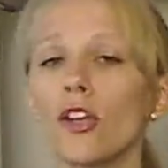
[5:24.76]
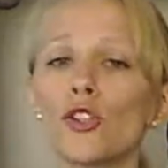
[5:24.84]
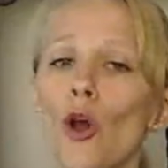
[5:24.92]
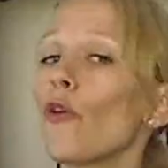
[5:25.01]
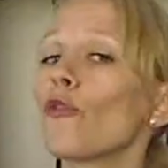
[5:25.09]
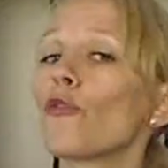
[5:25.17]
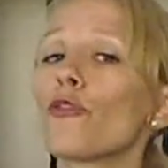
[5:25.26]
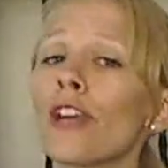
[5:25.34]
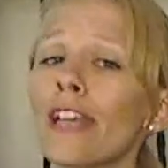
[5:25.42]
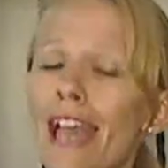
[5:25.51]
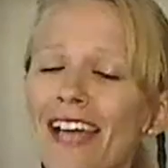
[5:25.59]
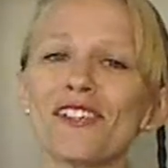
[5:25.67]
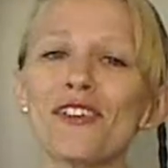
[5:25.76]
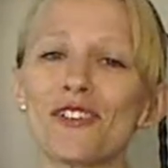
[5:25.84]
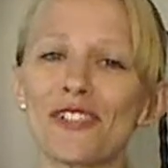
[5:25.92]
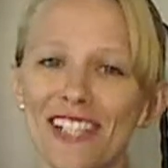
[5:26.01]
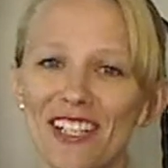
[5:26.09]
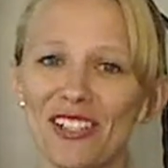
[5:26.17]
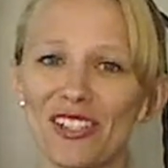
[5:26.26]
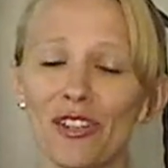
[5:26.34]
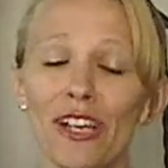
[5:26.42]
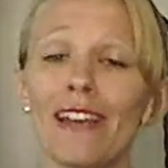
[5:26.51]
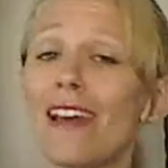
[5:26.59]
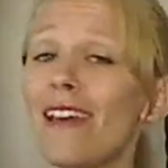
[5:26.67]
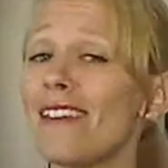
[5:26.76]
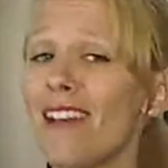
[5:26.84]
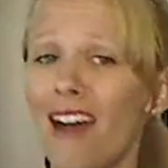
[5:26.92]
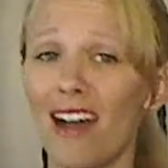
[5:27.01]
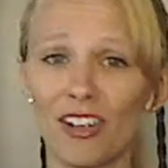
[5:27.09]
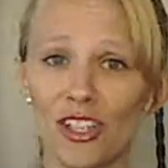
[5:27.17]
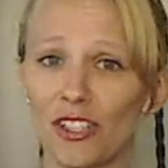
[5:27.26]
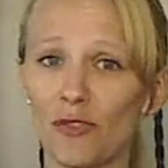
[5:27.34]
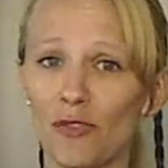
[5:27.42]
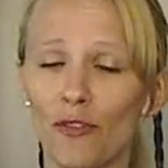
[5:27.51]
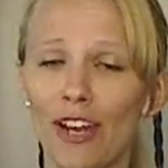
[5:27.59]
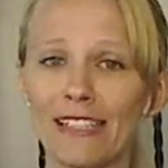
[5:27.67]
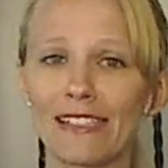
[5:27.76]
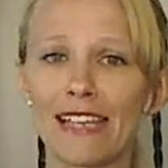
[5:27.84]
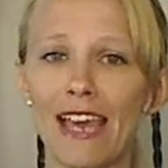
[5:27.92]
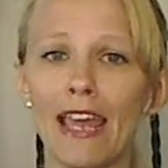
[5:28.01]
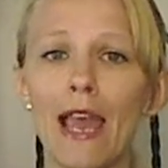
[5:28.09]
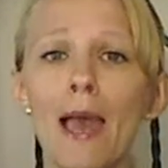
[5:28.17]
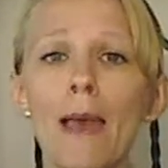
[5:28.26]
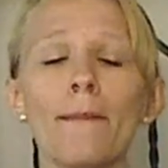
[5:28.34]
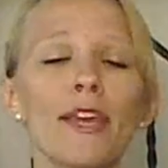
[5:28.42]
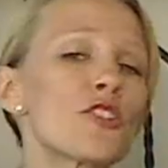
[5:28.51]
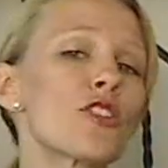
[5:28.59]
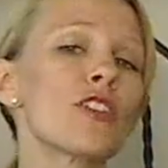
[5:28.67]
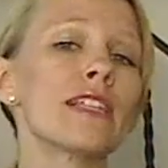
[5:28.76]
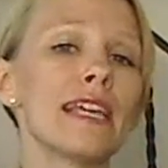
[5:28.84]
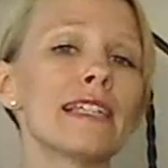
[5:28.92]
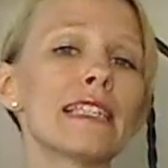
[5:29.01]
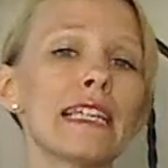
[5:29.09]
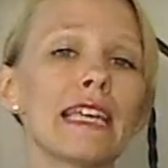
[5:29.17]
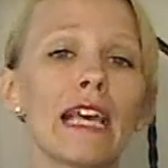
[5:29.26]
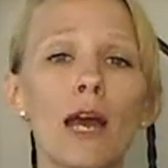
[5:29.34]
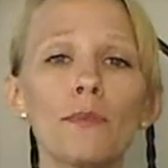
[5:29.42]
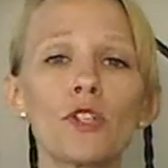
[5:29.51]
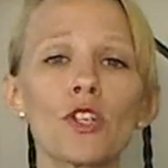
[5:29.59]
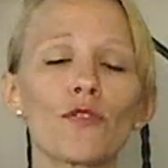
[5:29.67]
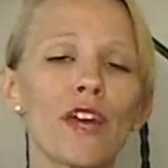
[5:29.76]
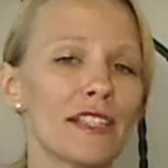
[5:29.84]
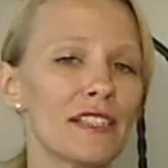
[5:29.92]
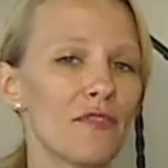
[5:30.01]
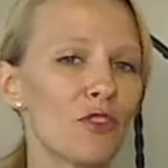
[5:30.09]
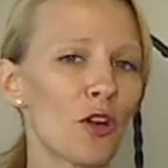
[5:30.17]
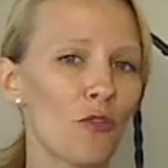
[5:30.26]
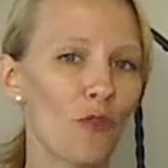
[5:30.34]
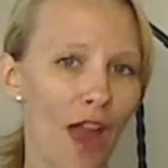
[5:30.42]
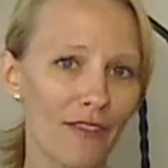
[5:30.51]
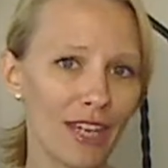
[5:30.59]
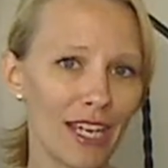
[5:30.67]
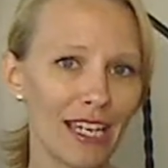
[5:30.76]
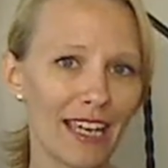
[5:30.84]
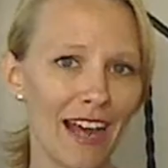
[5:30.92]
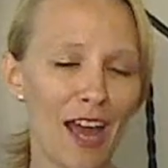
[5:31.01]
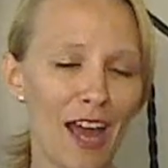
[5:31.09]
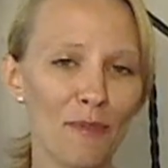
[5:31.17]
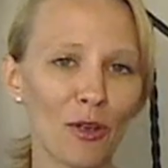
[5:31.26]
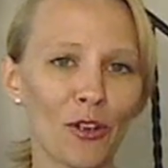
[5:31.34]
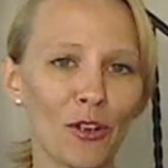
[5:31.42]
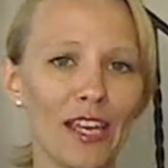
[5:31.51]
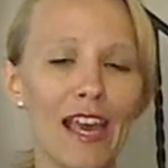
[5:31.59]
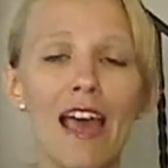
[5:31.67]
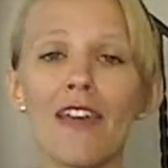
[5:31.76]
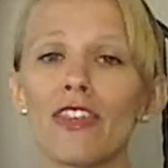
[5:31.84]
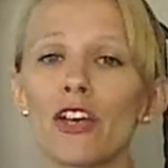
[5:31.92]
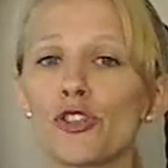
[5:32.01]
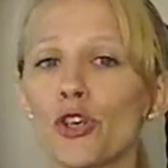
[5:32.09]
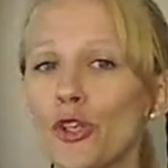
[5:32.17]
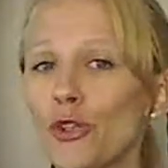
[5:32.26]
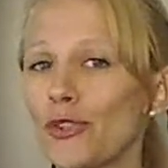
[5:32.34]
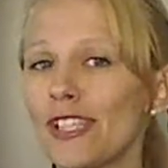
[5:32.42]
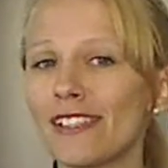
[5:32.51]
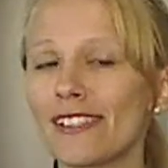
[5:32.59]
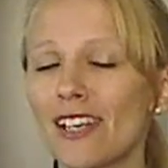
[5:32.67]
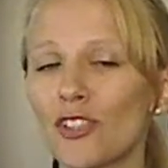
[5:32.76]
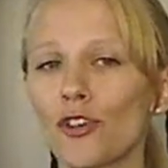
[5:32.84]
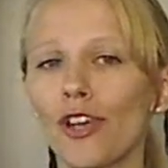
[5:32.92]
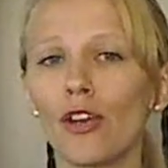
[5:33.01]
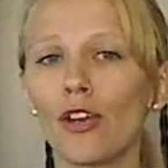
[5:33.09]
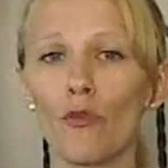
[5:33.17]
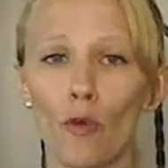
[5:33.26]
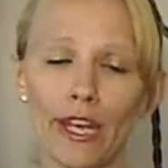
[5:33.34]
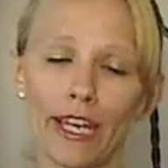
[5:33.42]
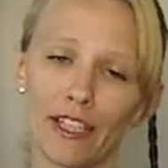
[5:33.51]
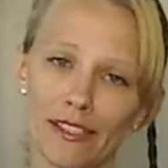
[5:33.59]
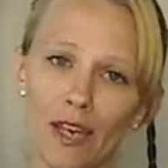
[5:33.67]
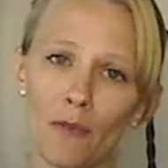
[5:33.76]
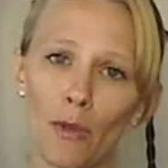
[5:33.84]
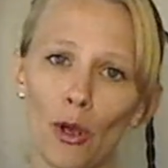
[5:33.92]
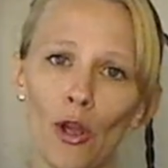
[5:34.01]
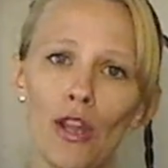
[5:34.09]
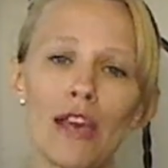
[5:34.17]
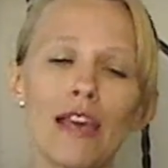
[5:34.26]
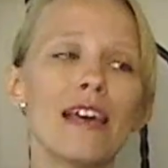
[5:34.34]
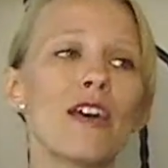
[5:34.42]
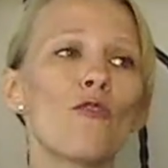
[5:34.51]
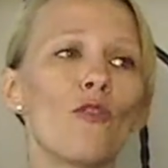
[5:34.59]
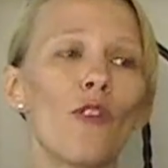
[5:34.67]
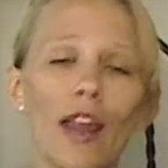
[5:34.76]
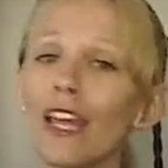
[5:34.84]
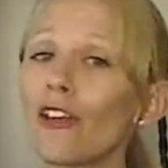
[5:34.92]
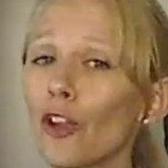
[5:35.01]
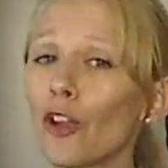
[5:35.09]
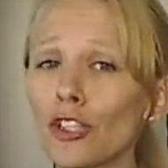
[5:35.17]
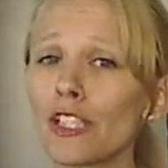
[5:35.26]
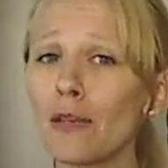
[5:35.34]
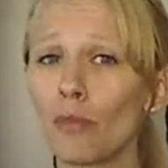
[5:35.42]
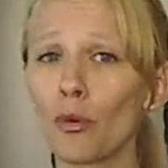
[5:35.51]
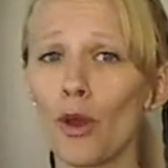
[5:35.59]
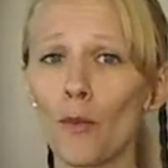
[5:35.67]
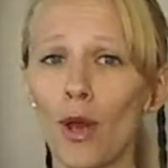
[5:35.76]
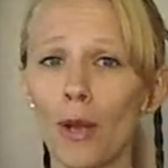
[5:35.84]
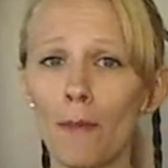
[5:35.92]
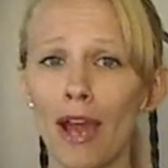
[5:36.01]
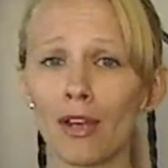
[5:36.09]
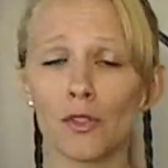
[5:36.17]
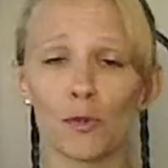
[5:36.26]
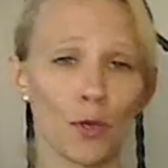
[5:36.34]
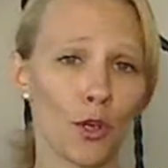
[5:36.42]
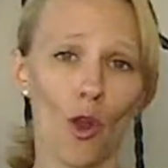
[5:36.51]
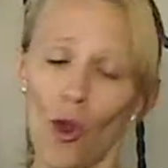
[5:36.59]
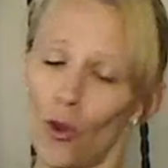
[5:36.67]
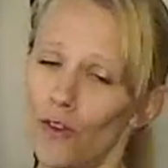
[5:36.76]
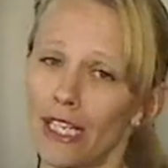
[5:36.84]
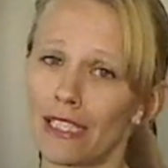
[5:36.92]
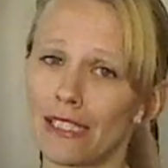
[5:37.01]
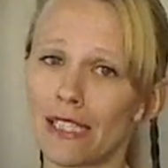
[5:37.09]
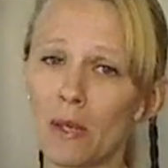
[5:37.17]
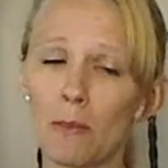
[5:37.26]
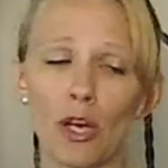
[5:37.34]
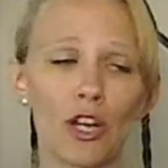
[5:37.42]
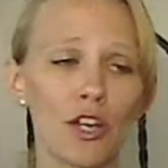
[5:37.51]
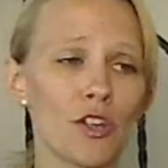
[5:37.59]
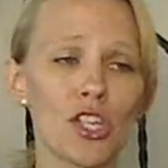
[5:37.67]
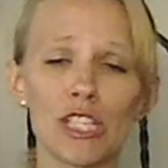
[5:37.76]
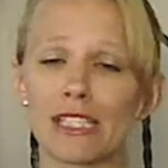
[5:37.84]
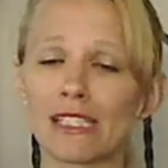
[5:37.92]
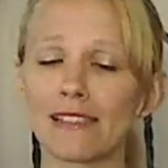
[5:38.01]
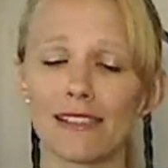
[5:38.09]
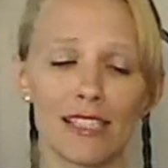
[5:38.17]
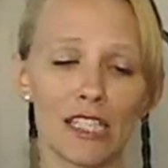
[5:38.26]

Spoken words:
Don't forget your sunscreen, and not just for race day. Make sure the days leading up to the race, if you're arriving in Anaheim early, that you're using sunscreen and avoiding sunburn. Running 13.1 miles when you're already sunburnt, just